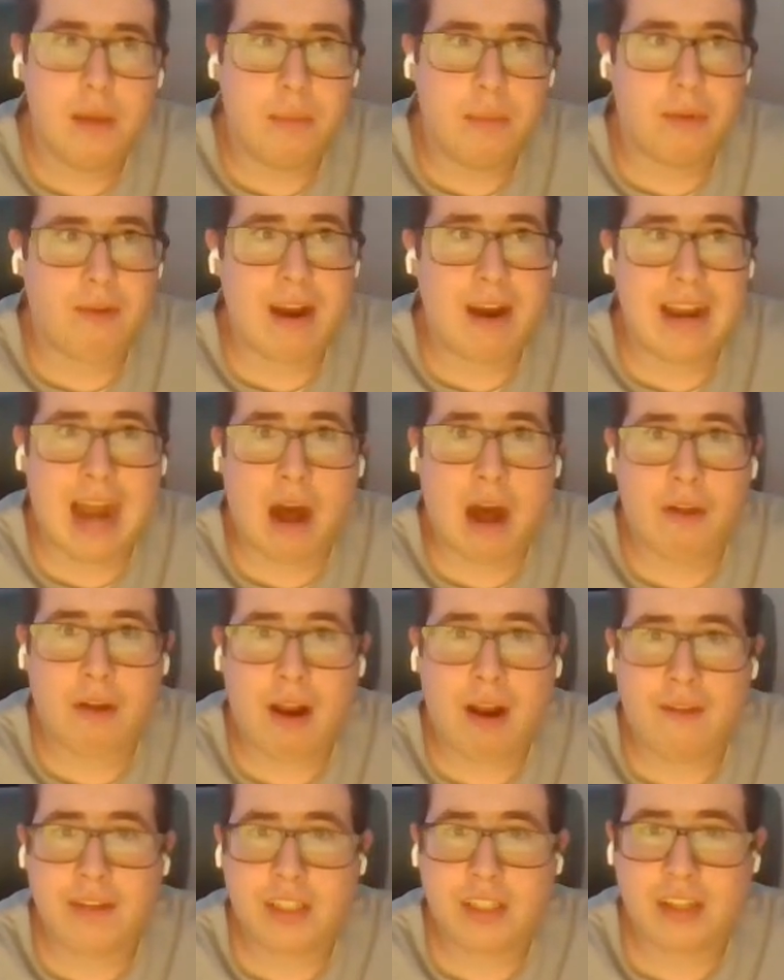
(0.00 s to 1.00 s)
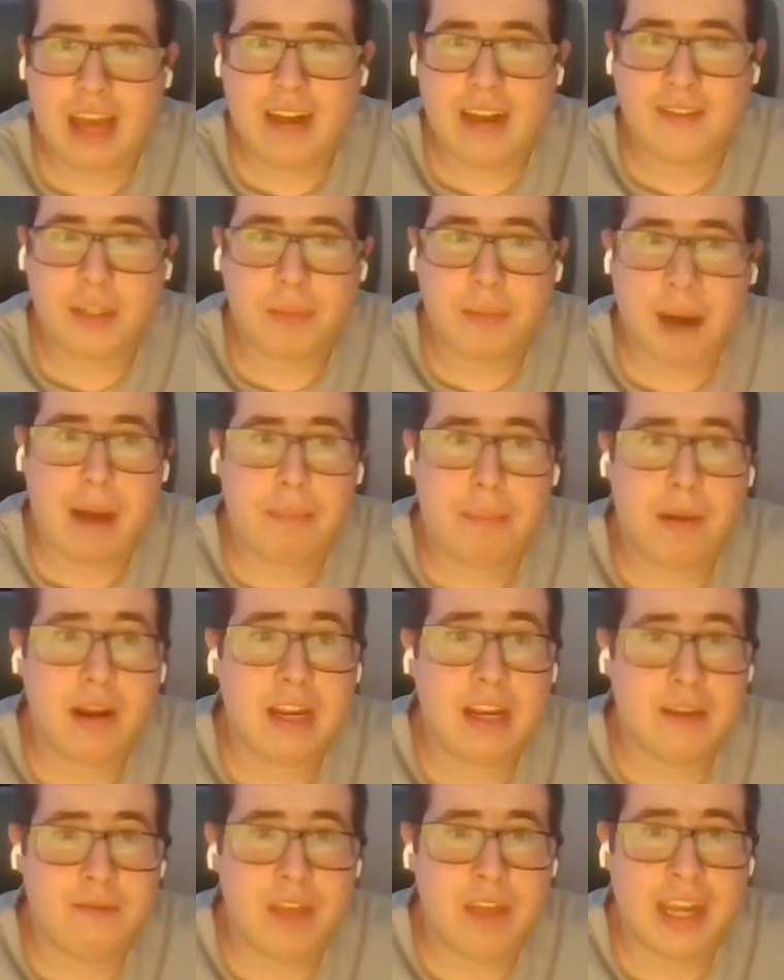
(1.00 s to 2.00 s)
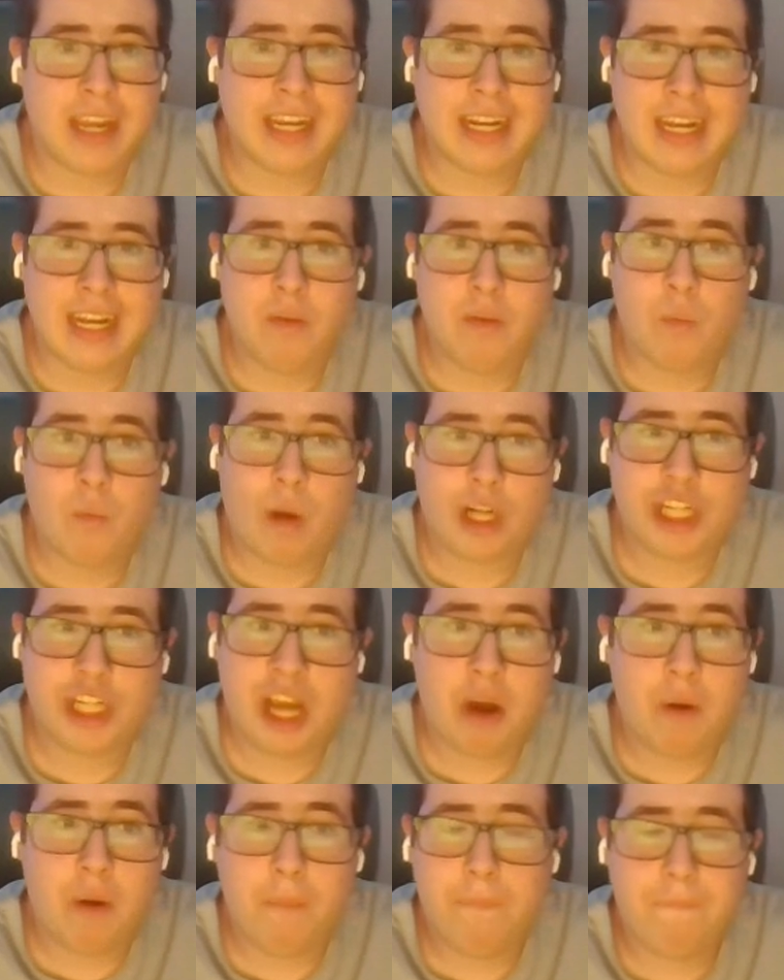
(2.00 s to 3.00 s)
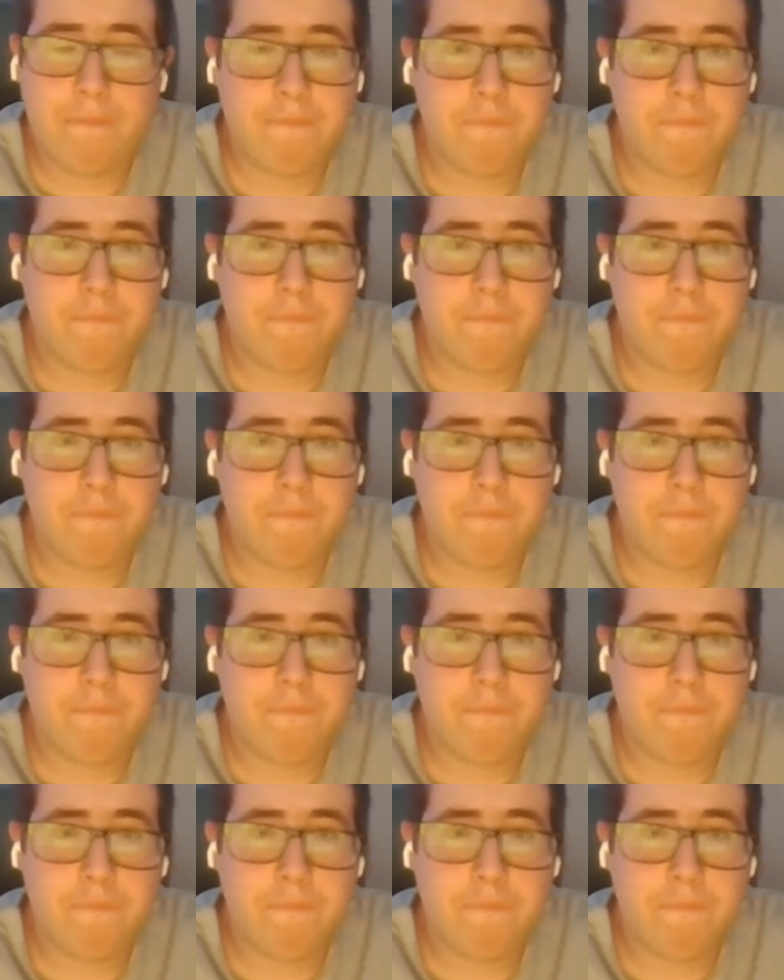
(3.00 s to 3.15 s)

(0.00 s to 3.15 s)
But right now, they're obviously out of a spot. But if they get in, watch out.